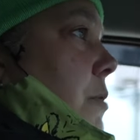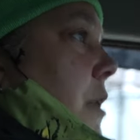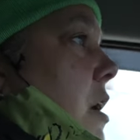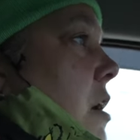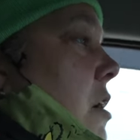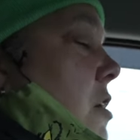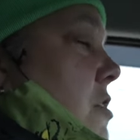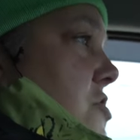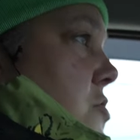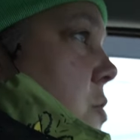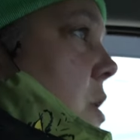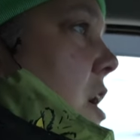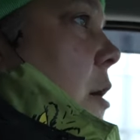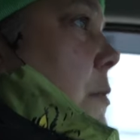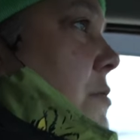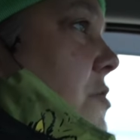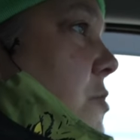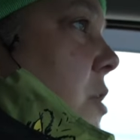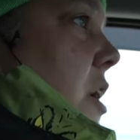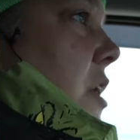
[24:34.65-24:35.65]
but it also
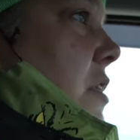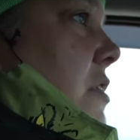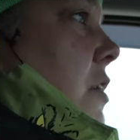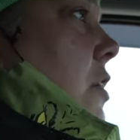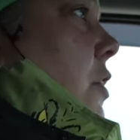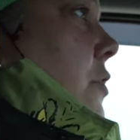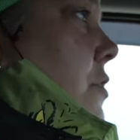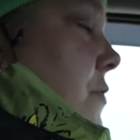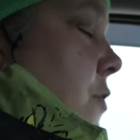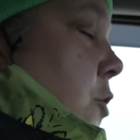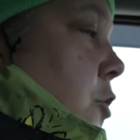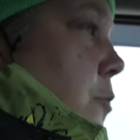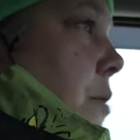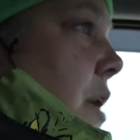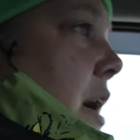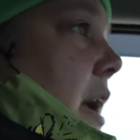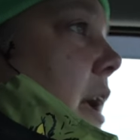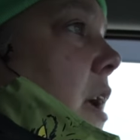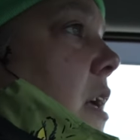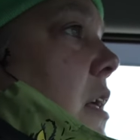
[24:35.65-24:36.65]
helps with, you know, the food
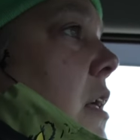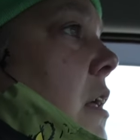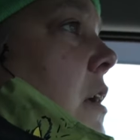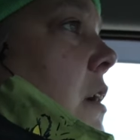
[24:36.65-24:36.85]
bank,